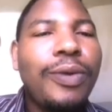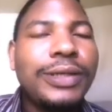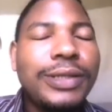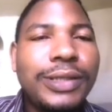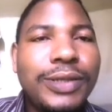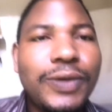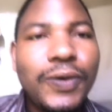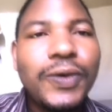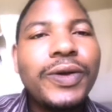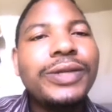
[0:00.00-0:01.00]
So
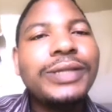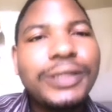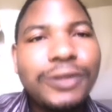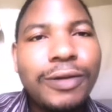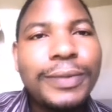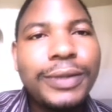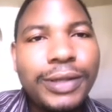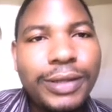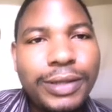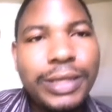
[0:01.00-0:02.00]
this topic
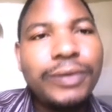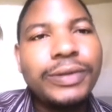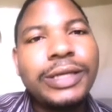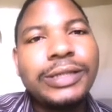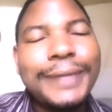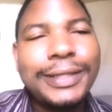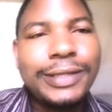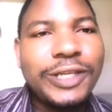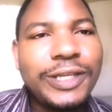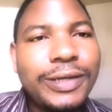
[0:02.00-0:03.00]
deals with expectation.